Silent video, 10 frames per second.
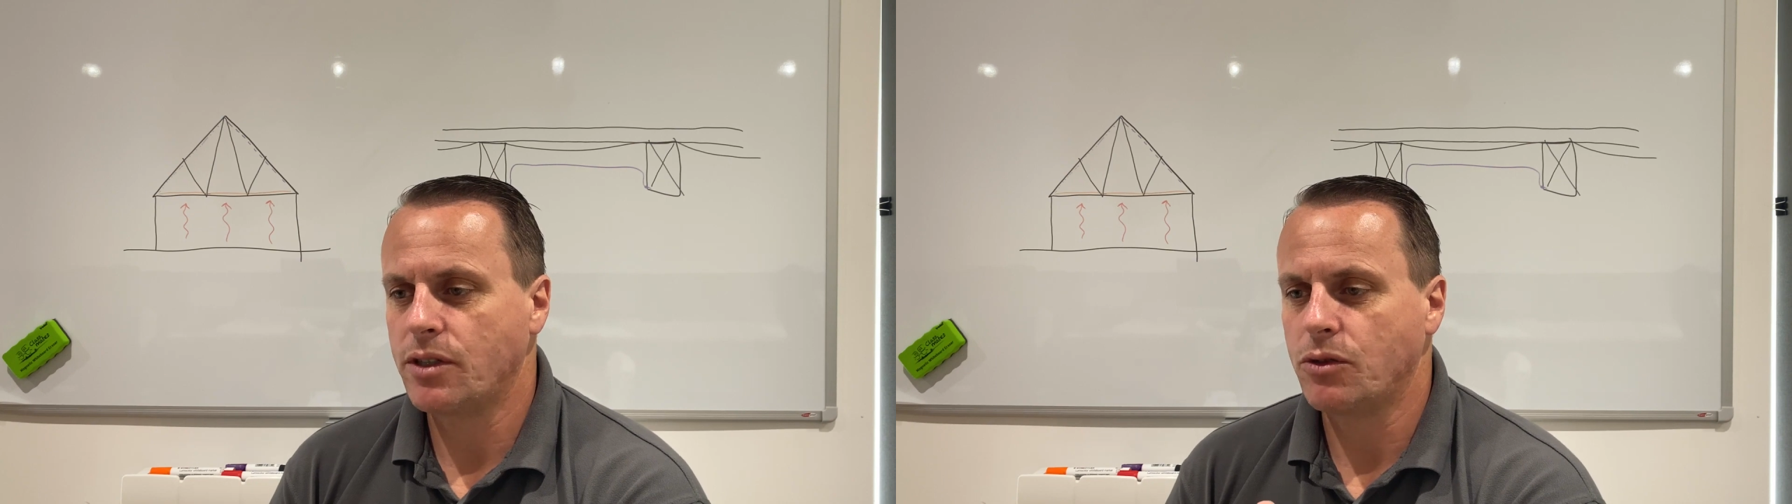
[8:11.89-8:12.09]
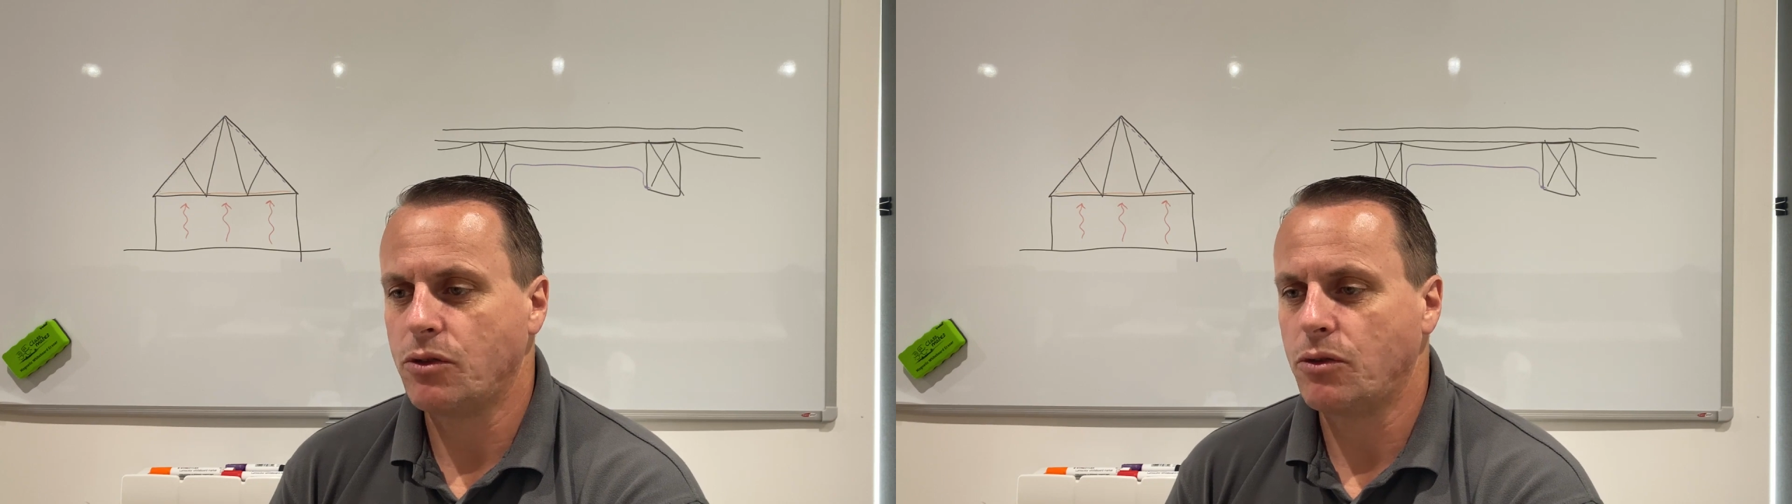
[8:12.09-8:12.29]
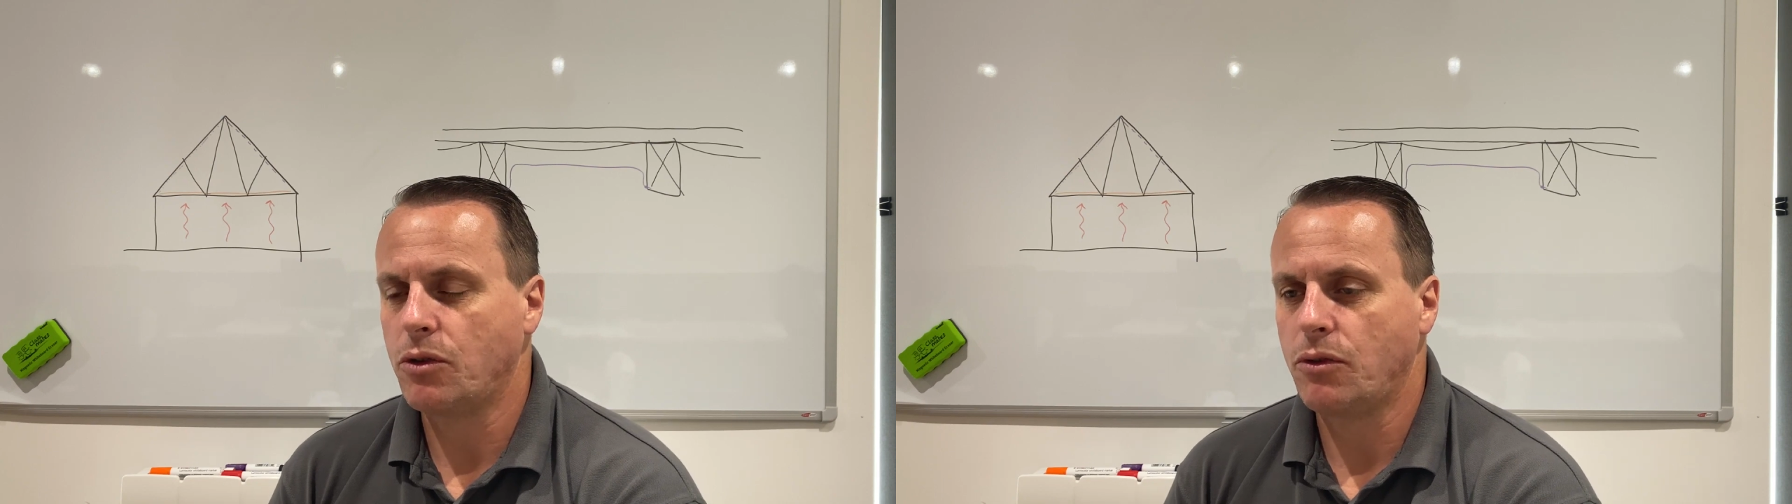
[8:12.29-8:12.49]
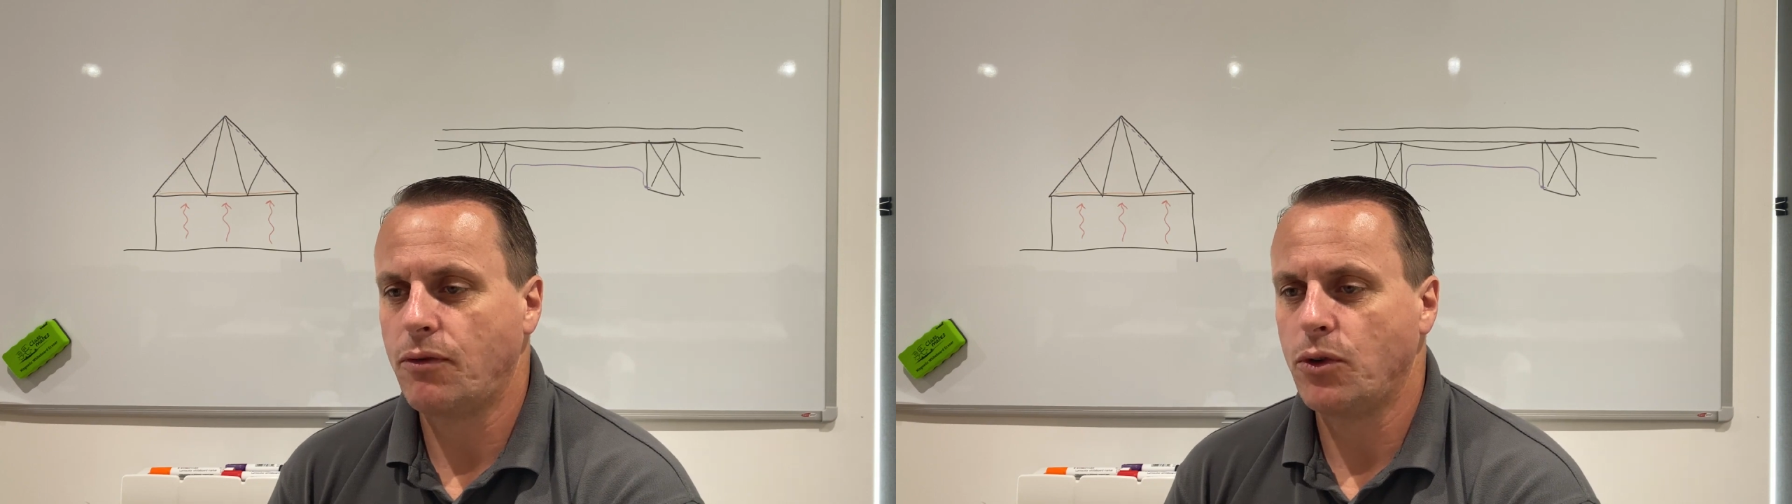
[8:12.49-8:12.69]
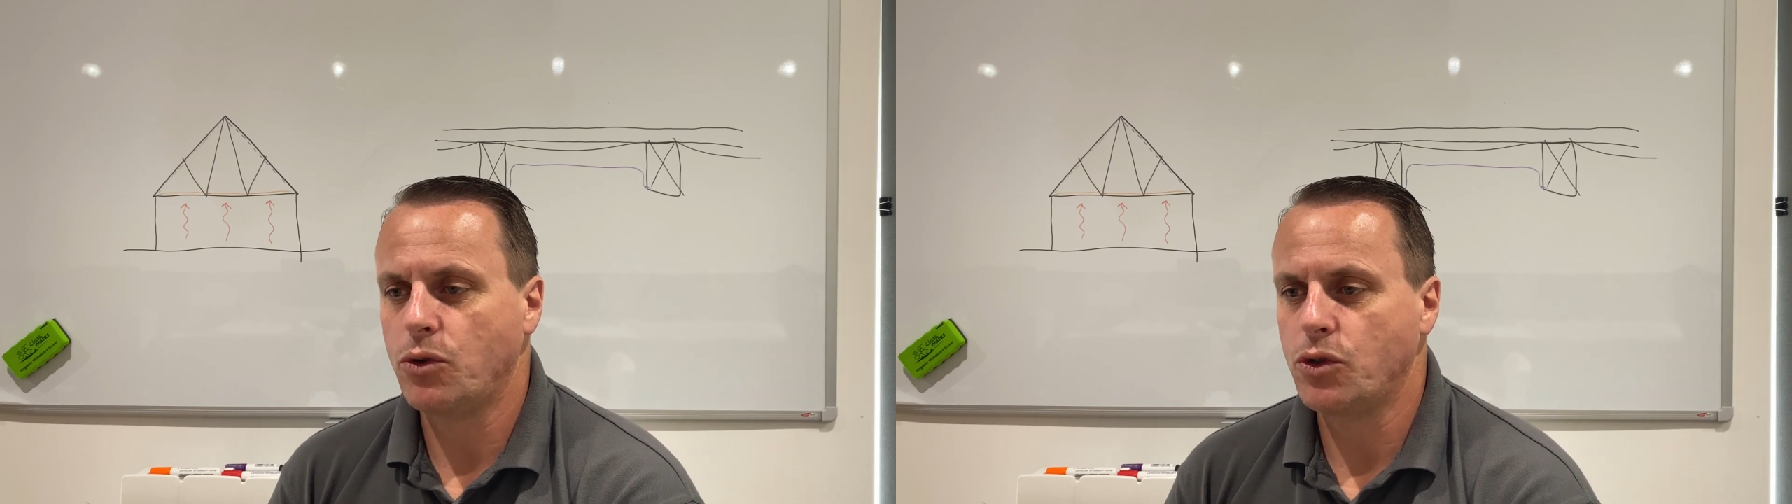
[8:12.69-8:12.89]
or
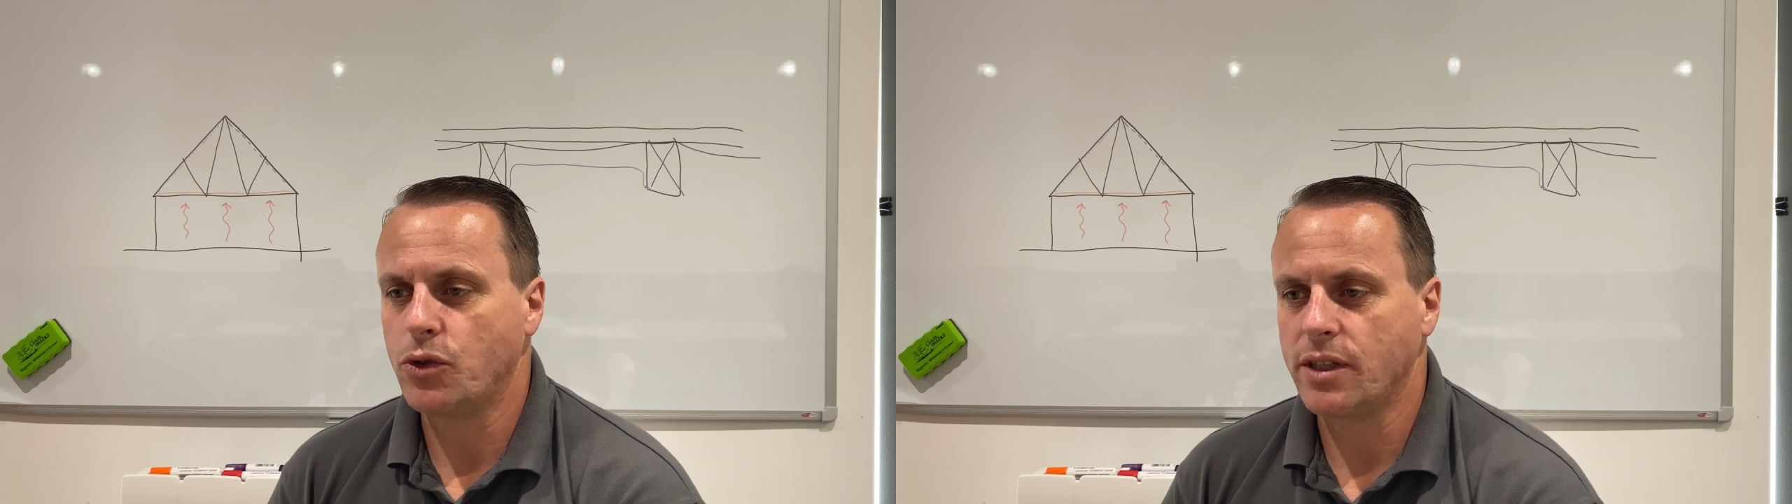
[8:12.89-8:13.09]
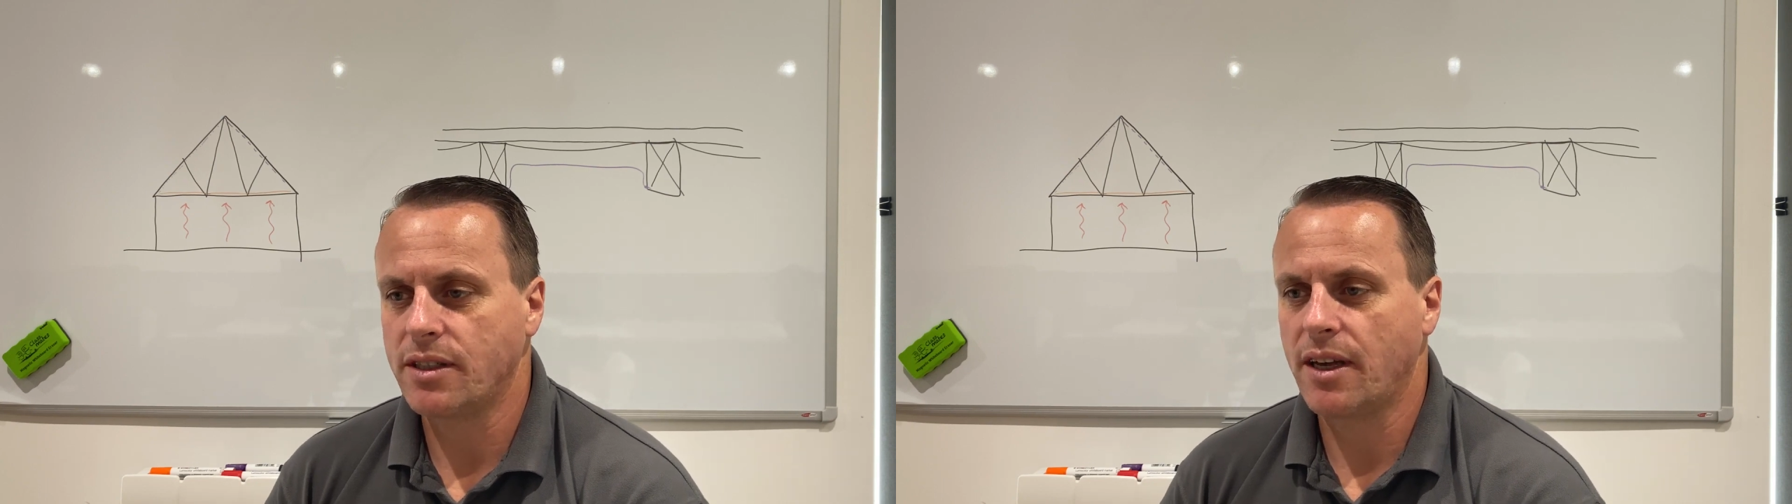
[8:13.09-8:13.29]
floor joists,